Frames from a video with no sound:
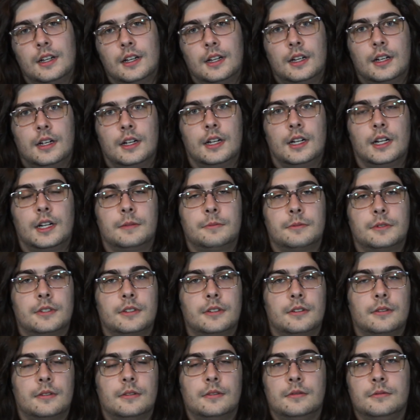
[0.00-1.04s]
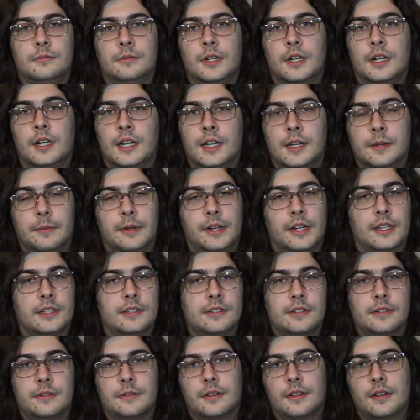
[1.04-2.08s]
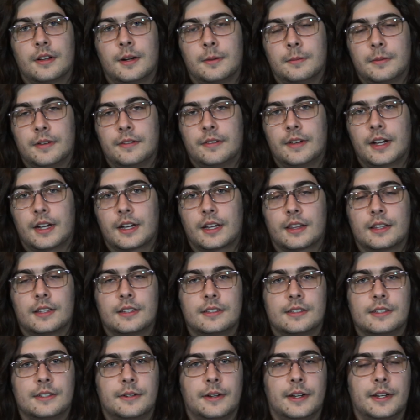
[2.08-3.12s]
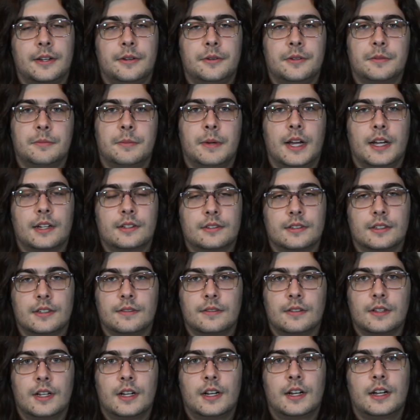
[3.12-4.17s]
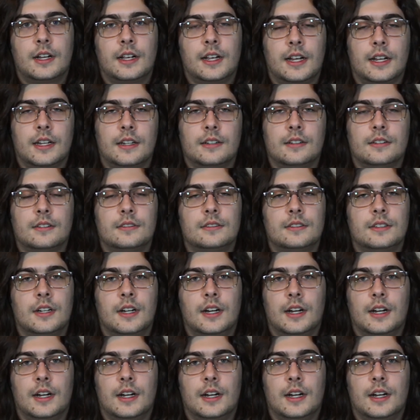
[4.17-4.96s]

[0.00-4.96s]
So when an enemy hits you with Armor of Agathis, you can use Bastion of Law, and